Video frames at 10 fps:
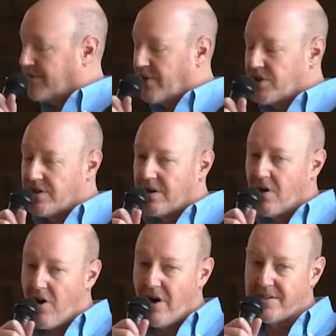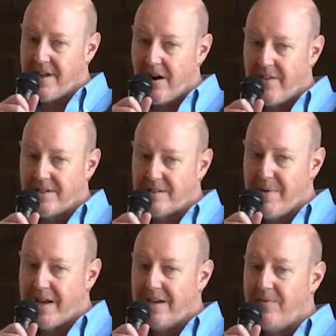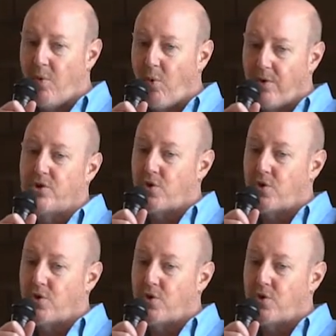the friction and cost out of that to make it even worth